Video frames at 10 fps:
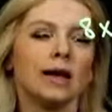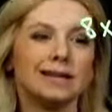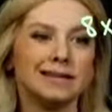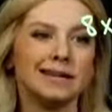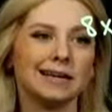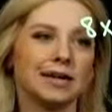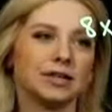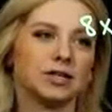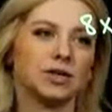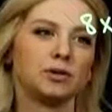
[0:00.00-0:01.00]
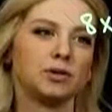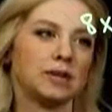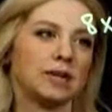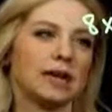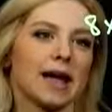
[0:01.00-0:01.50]
I need it on its own, so
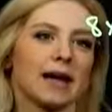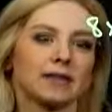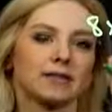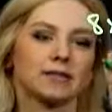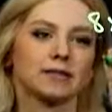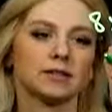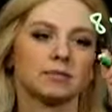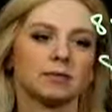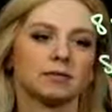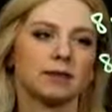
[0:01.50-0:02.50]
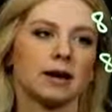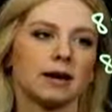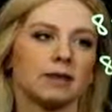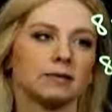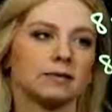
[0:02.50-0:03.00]
I need to add 6 to both
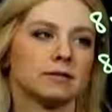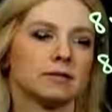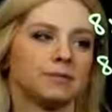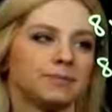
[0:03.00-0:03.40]
sides.